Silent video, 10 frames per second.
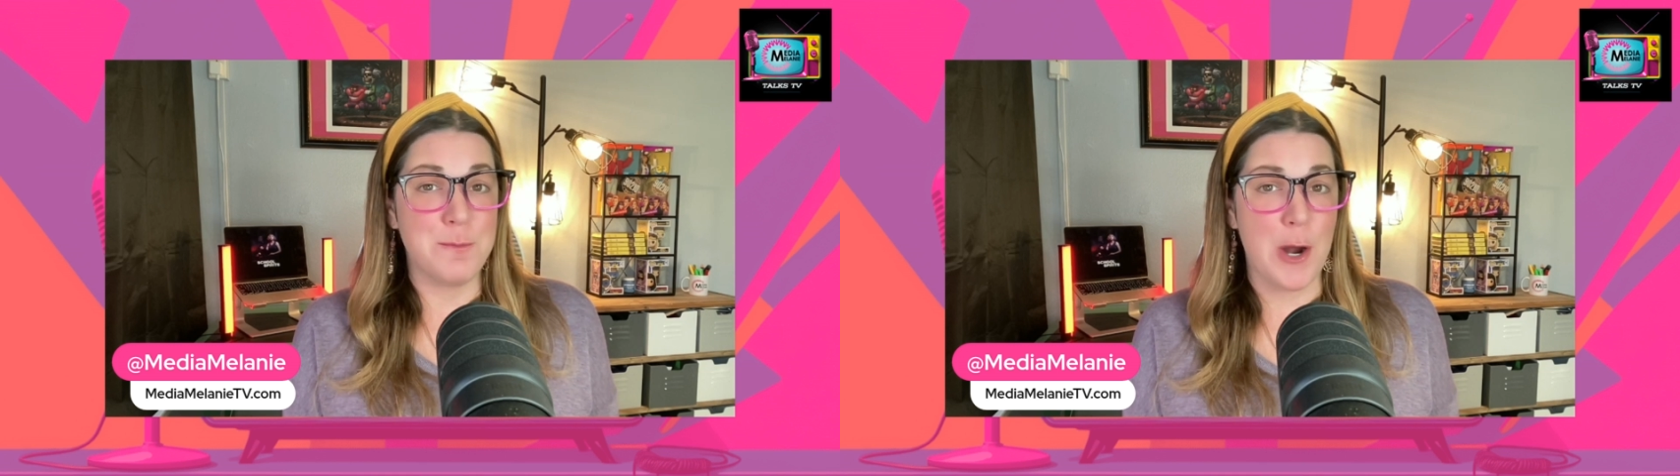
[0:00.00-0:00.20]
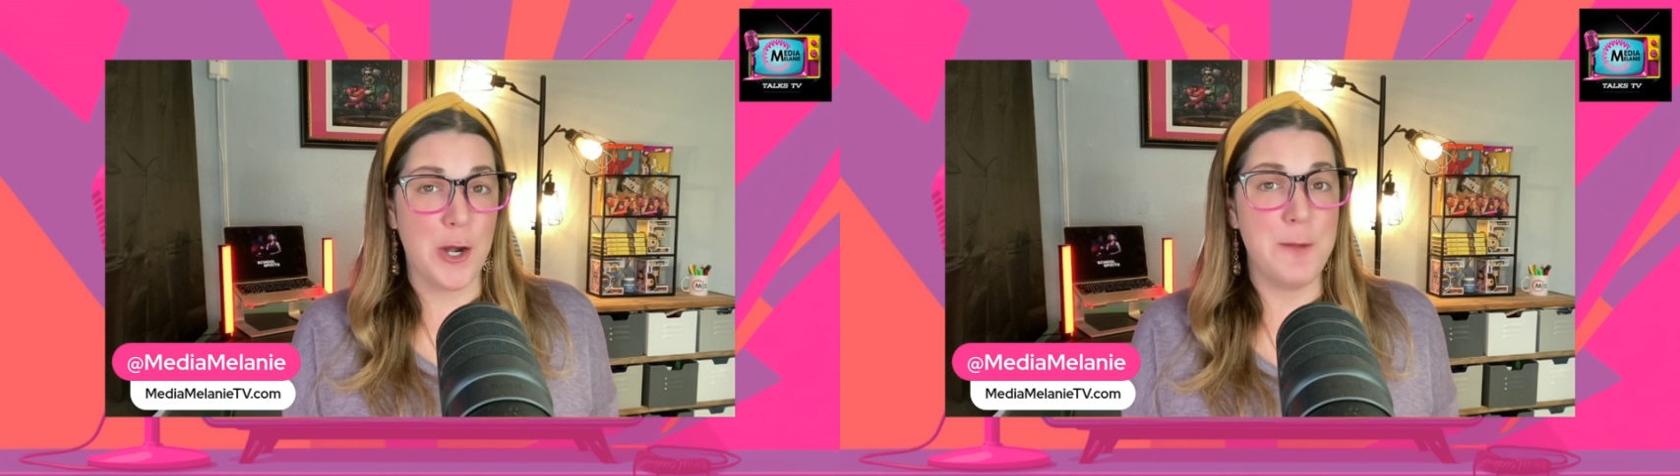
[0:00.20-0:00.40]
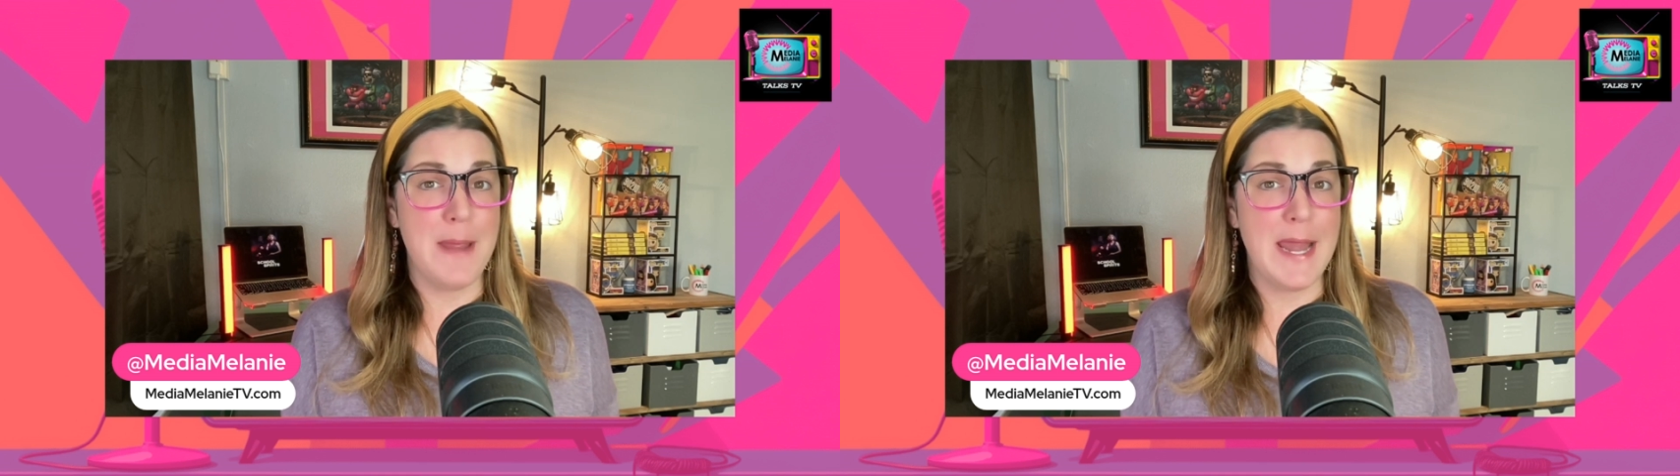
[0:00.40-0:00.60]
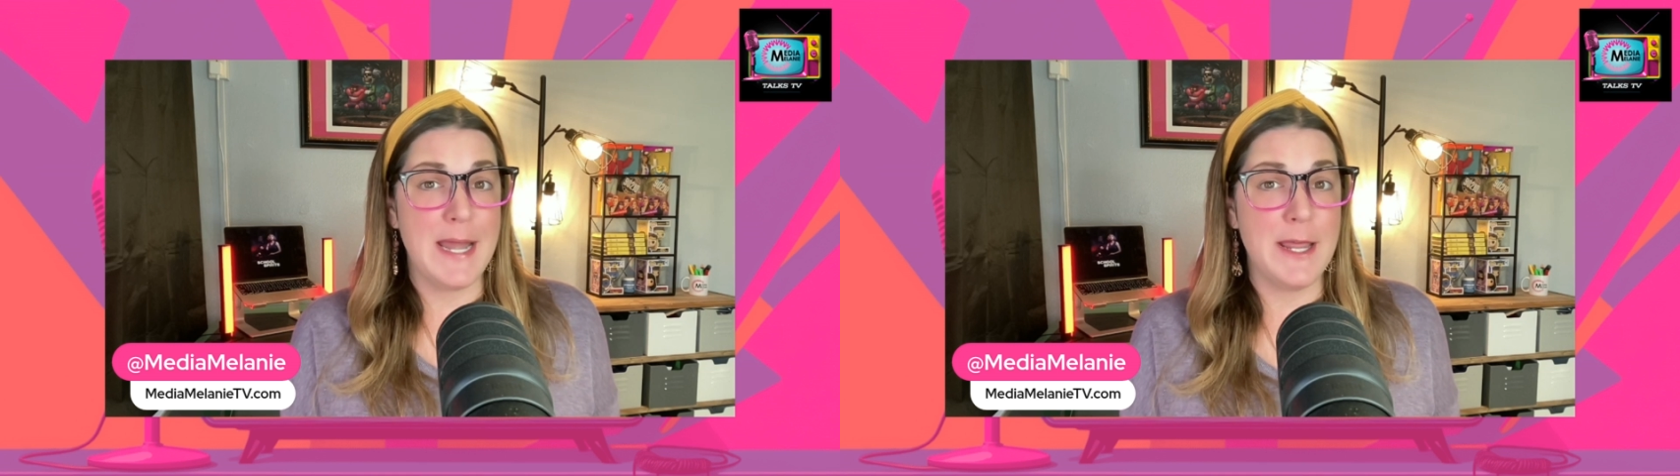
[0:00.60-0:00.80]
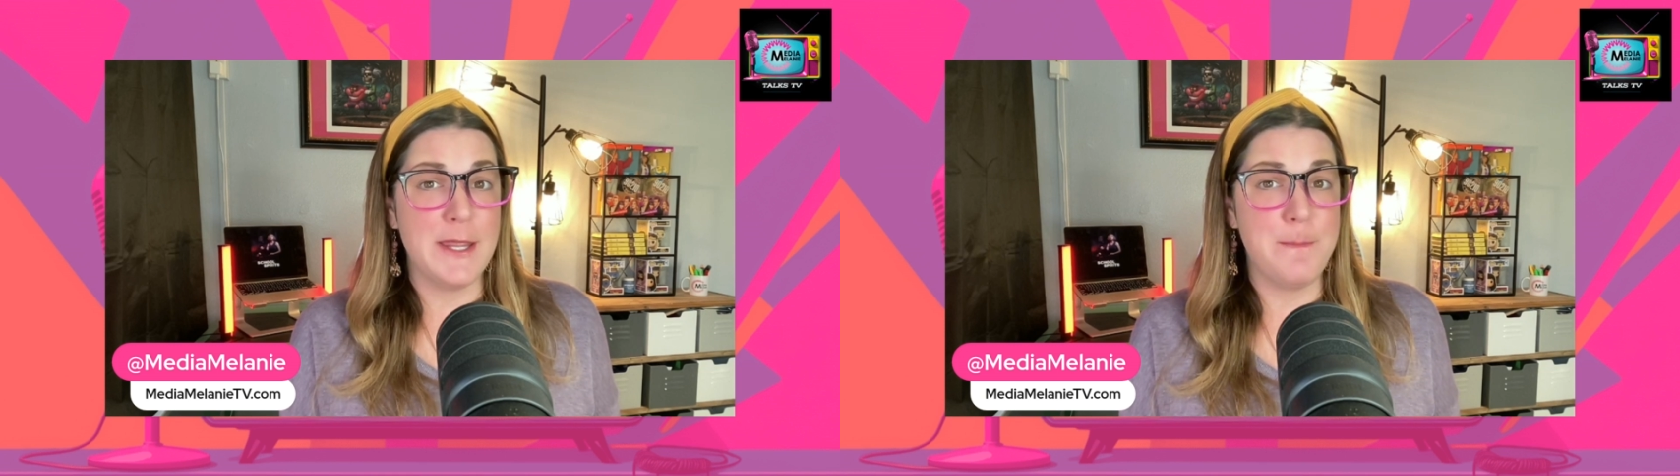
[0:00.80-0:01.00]
Martin
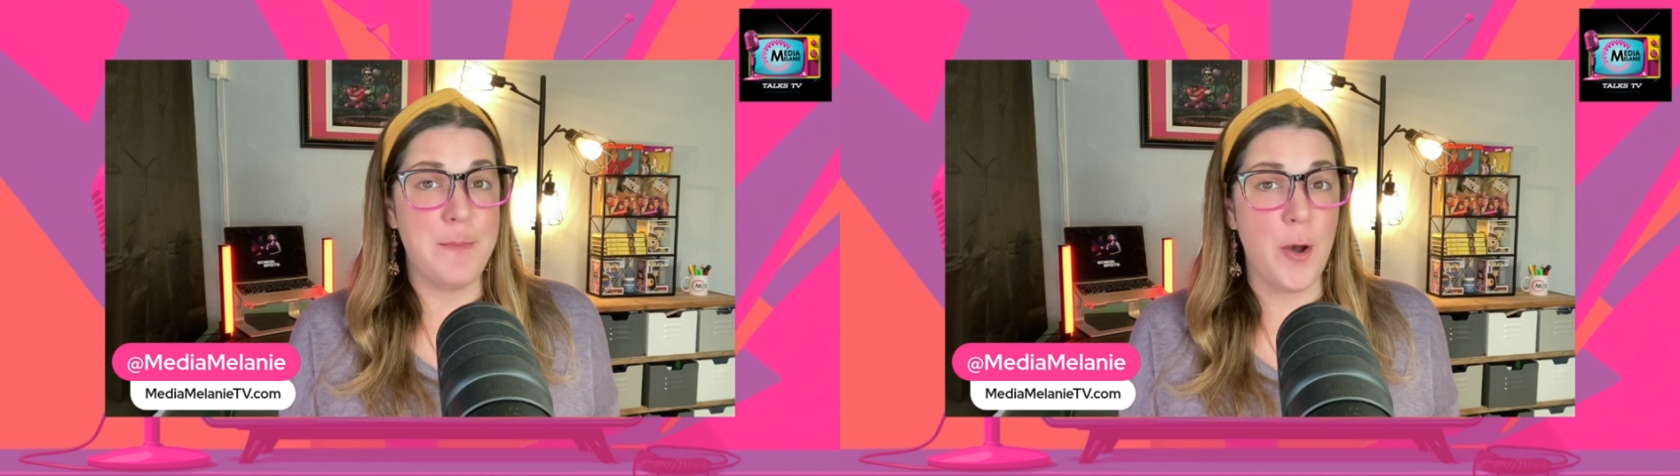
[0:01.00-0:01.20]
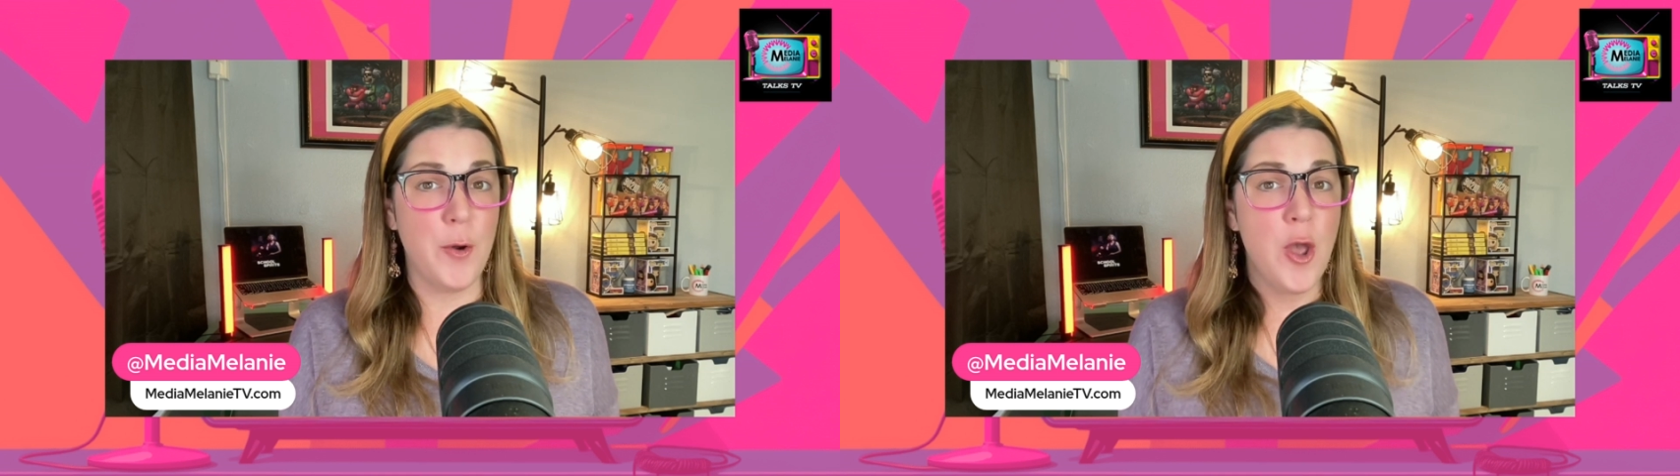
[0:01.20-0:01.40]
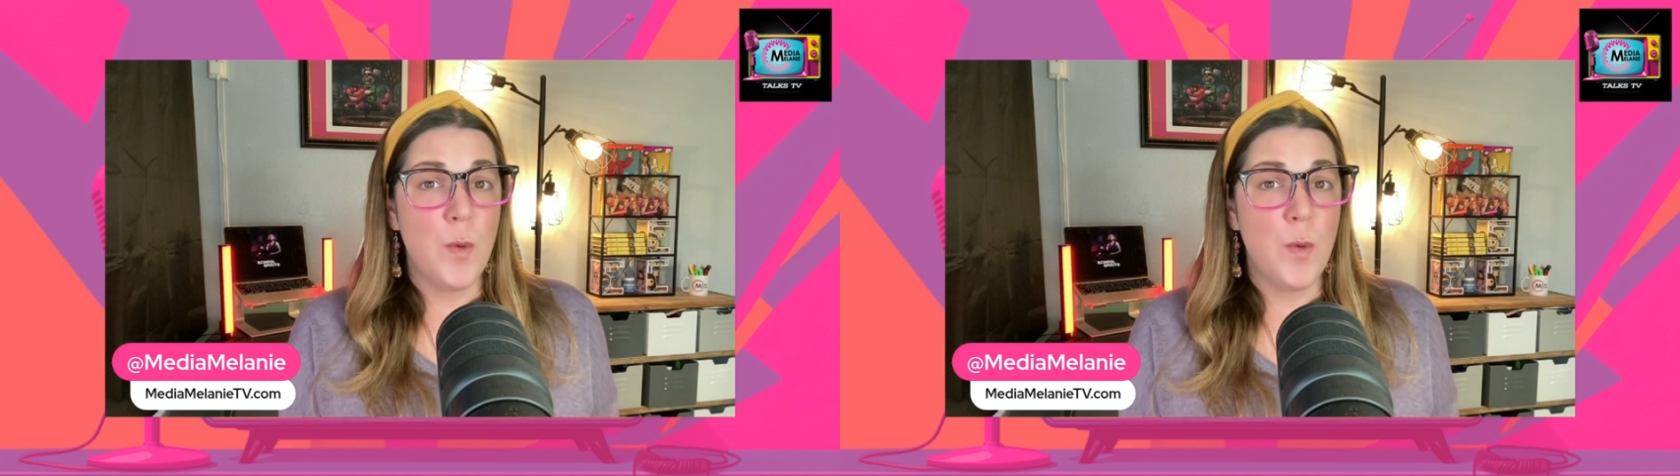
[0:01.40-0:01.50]
made in the boat